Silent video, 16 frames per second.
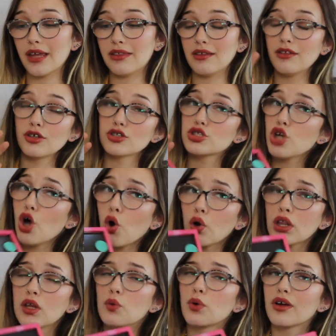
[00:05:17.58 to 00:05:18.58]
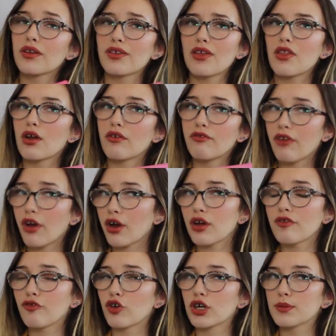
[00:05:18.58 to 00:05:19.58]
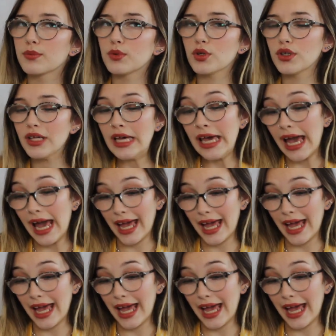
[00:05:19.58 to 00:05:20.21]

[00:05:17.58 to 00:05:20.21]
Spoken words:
I think they're totally worth it. They're very affordable.